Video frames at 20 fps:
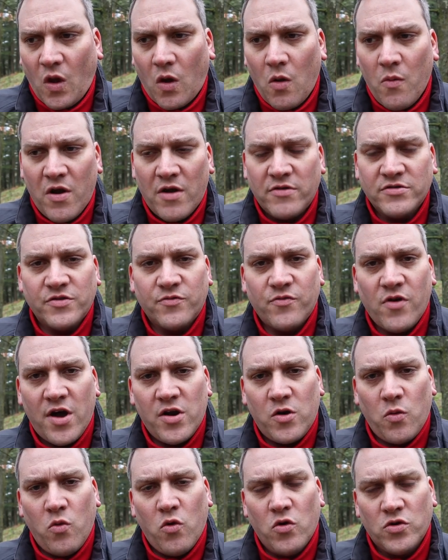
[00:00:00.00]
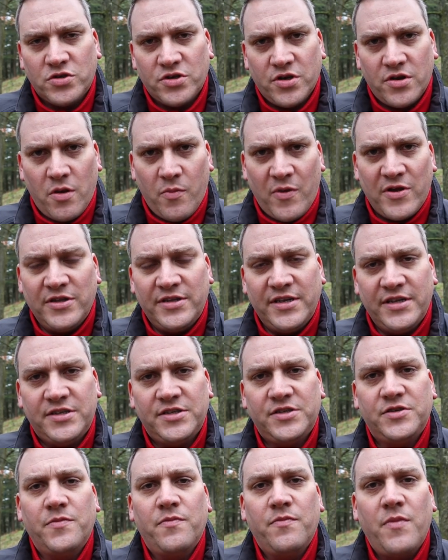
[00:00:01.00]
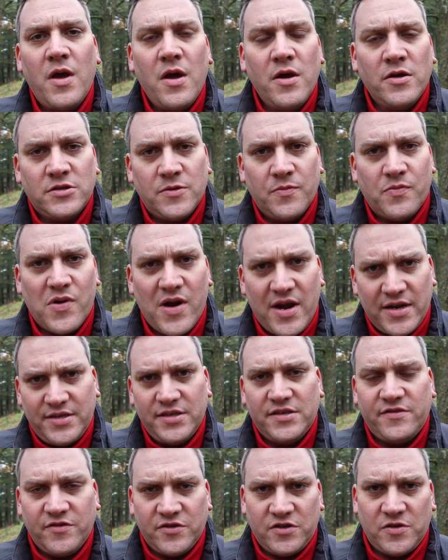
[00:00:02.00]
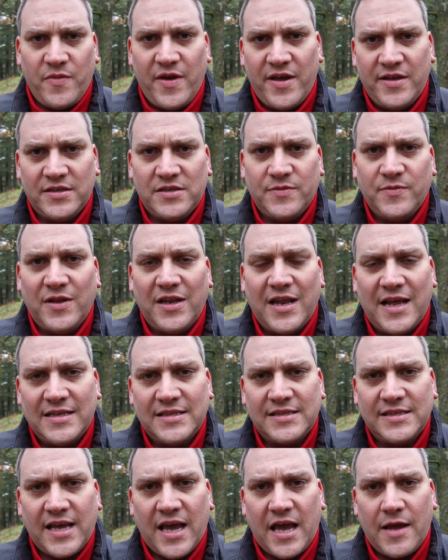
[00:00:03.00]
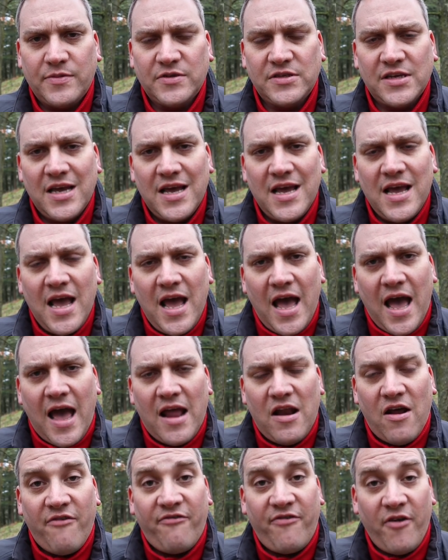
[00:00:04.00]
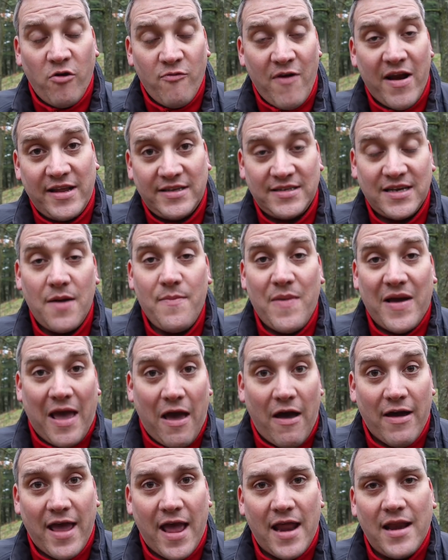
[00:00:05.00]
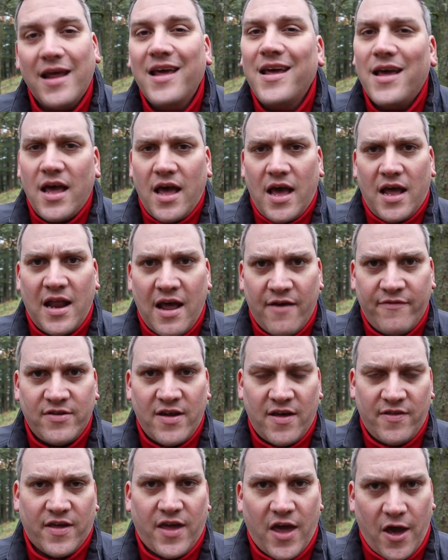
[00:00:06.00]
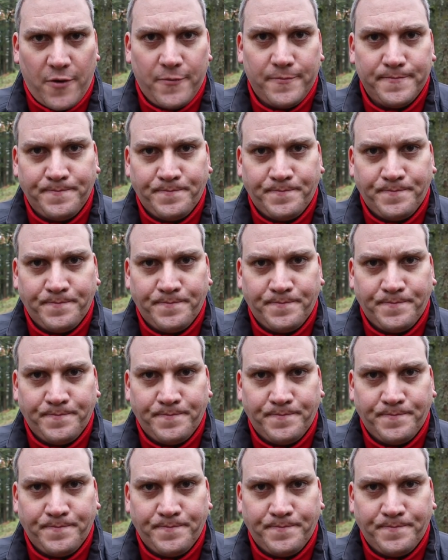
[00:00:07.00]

when I was at Rydal Water, and I went and did some, some practice for some intimate landscapes, and I feel ready to come back out again and have another go.